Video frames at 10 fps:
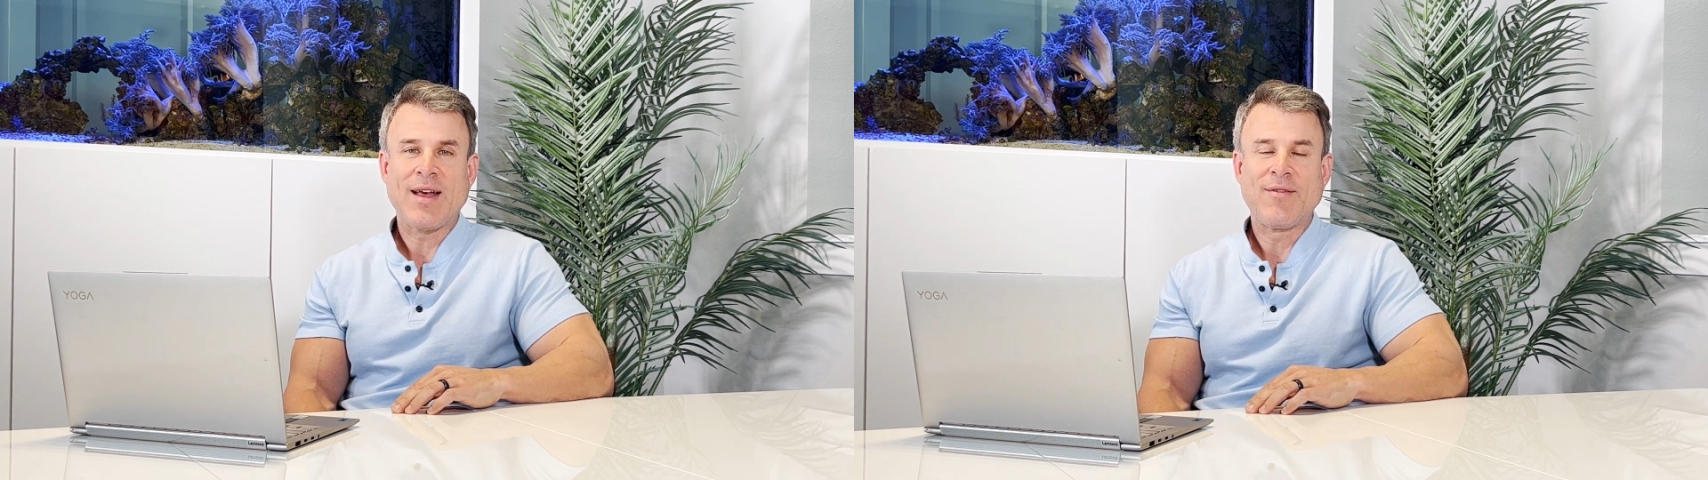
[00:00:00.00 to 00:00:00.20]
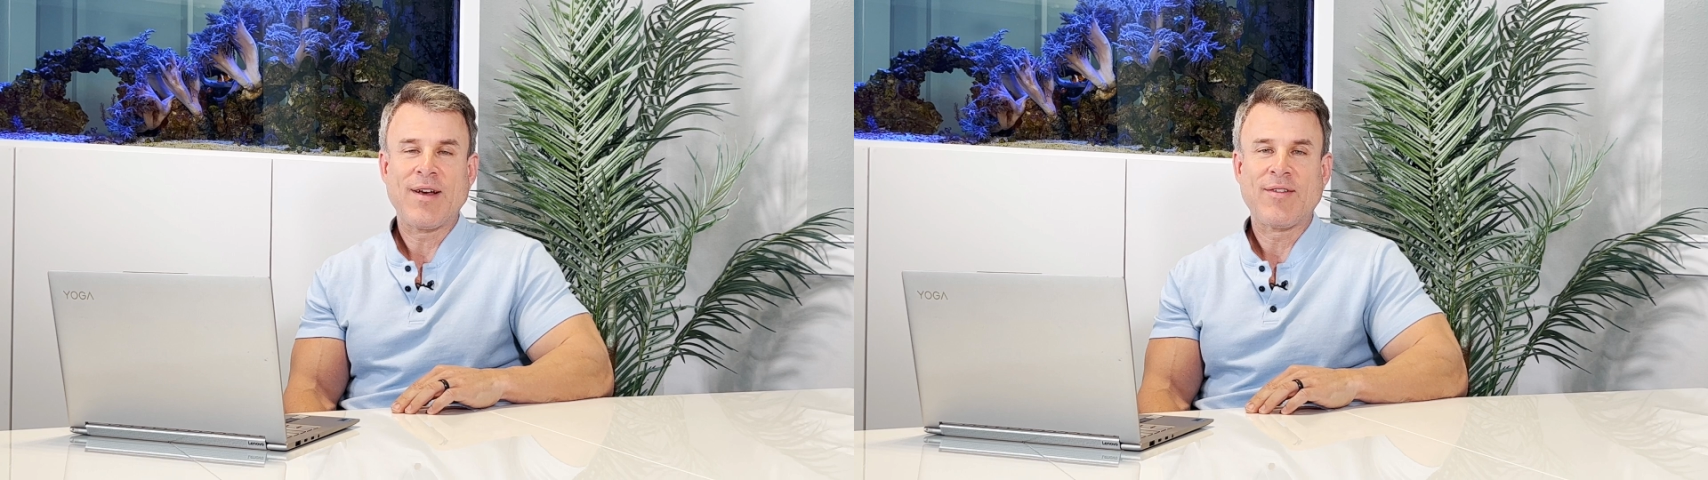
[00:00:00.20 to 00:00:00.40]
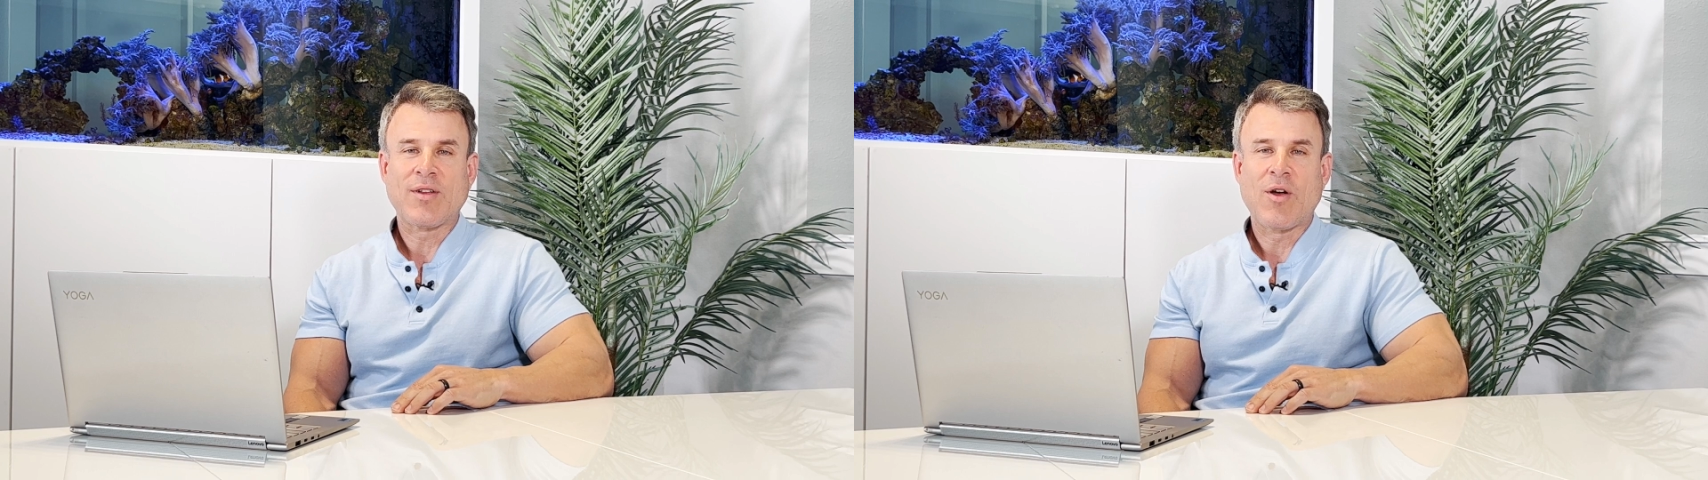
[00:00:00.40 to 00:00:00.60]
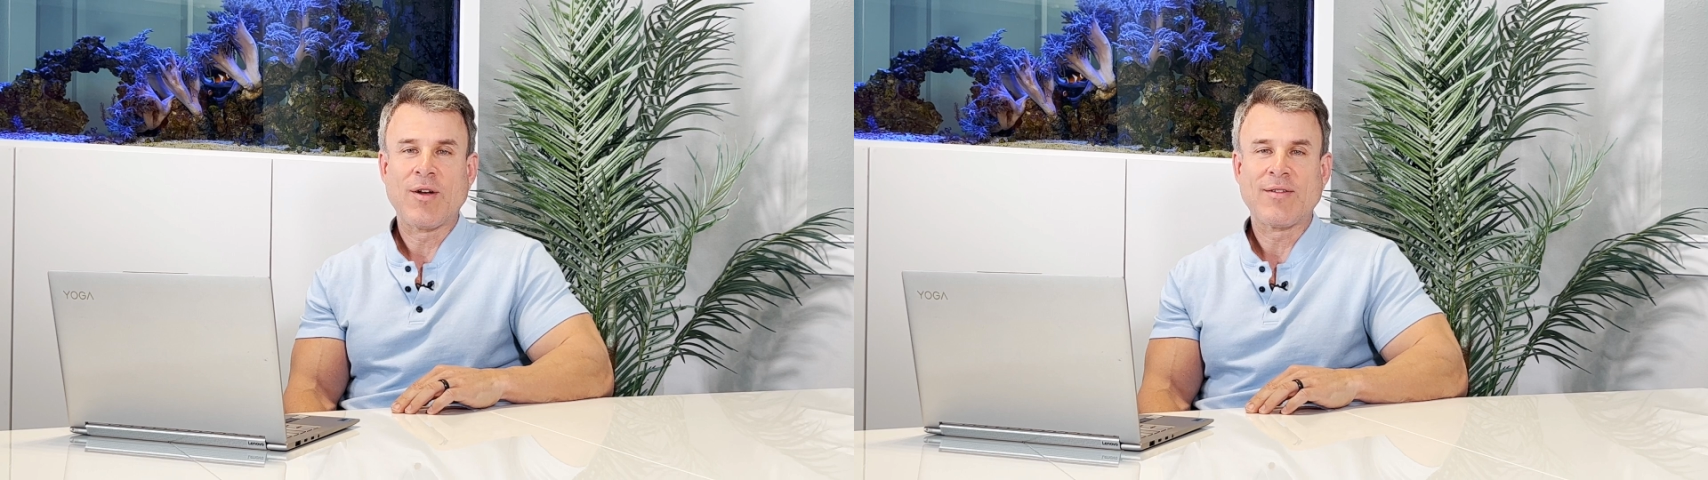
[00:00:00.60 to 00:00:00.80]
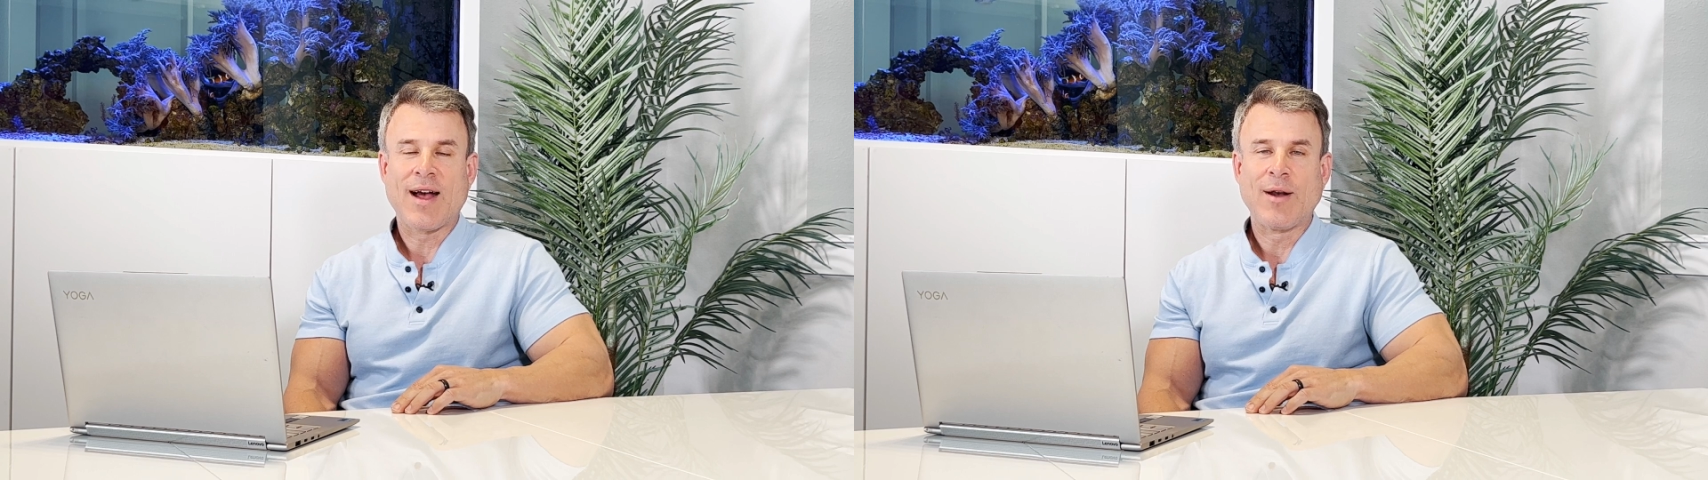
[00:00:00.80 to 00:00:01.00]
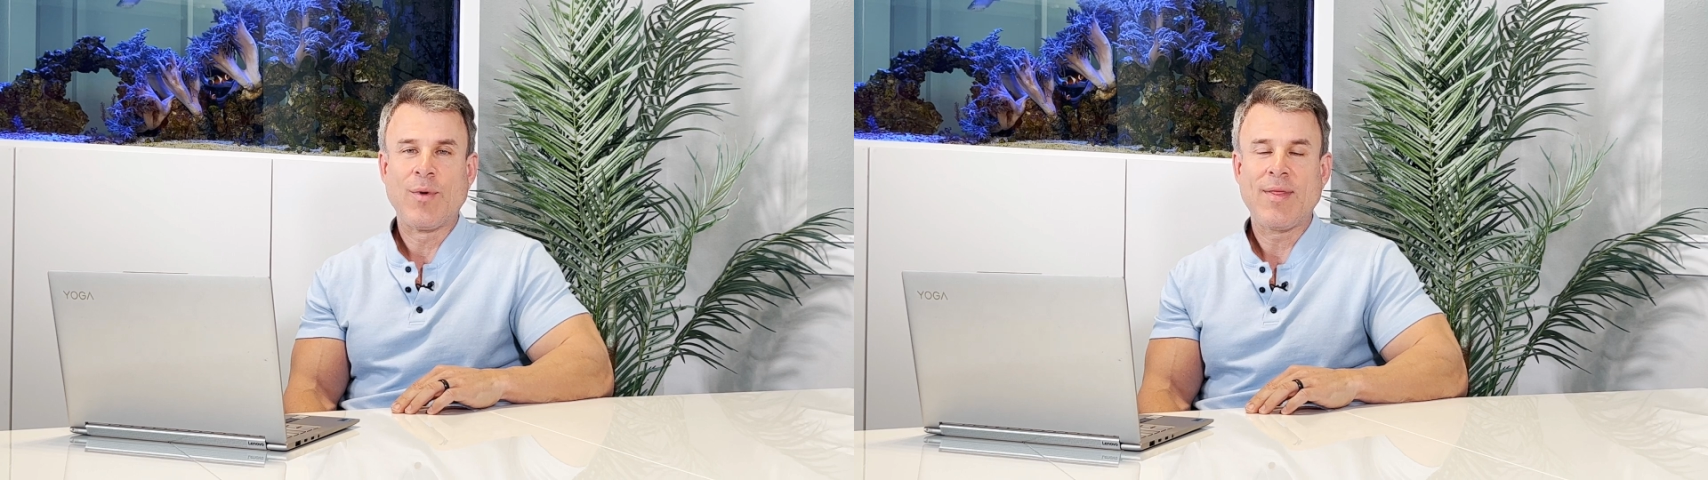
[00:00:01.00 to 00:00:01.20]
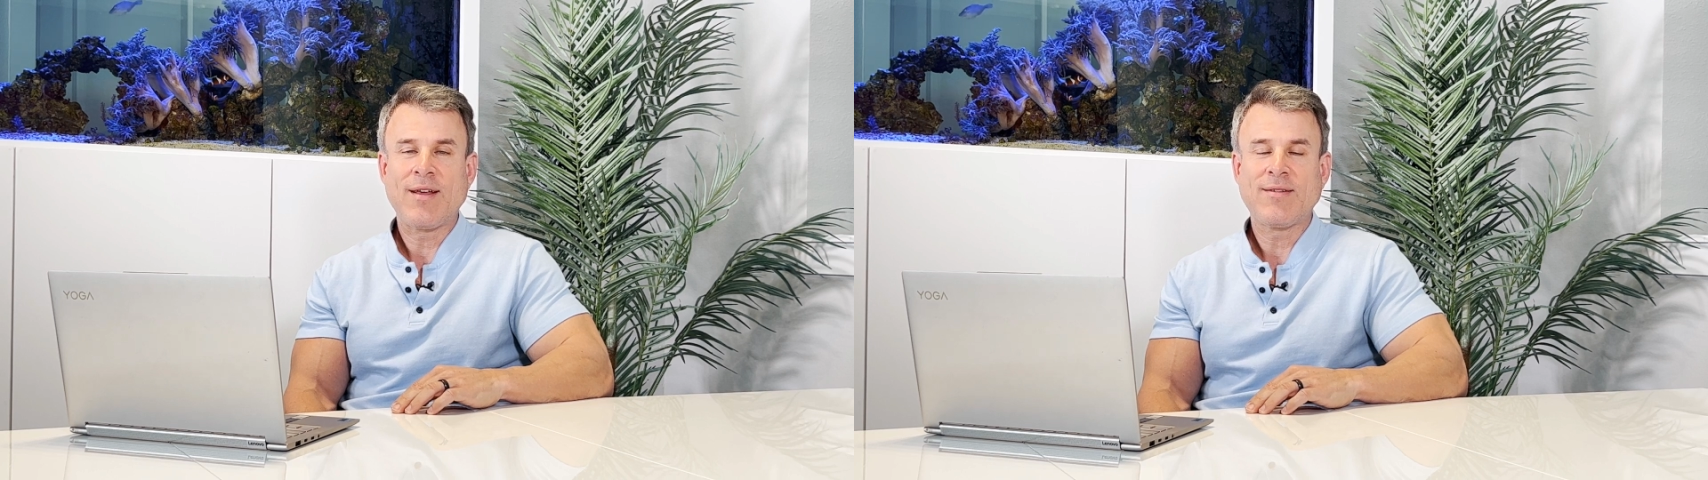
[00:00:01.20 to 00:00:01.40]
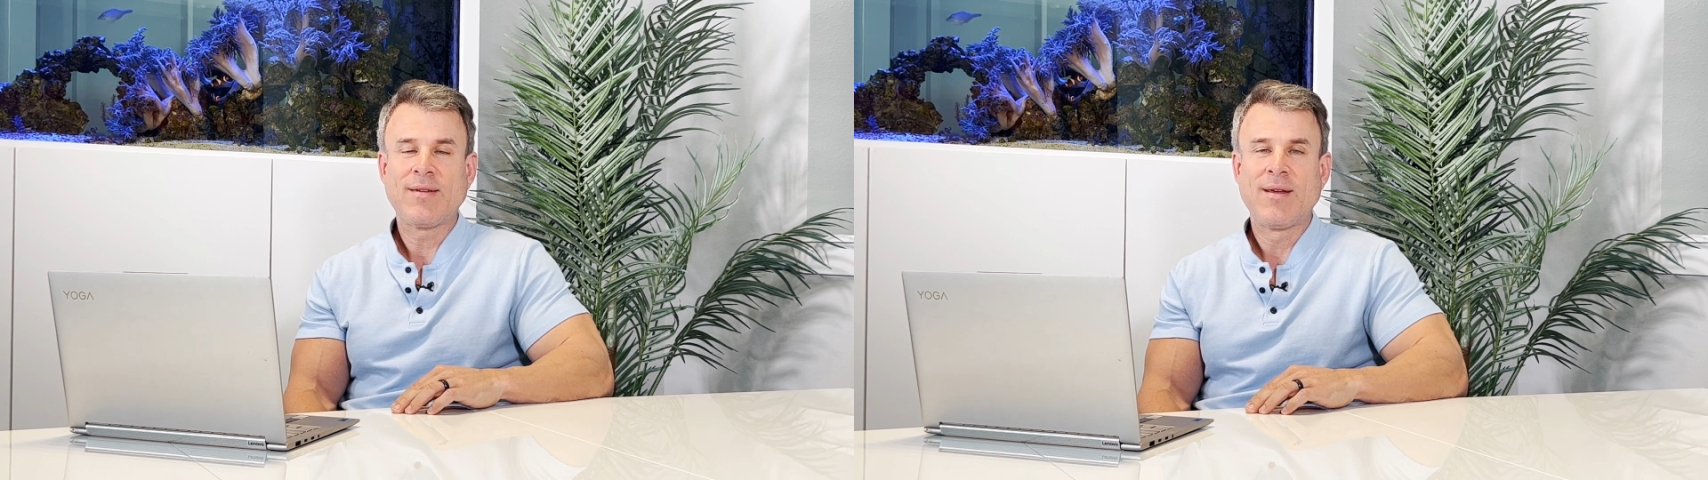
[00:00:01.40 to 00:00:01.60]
invest alongside with us,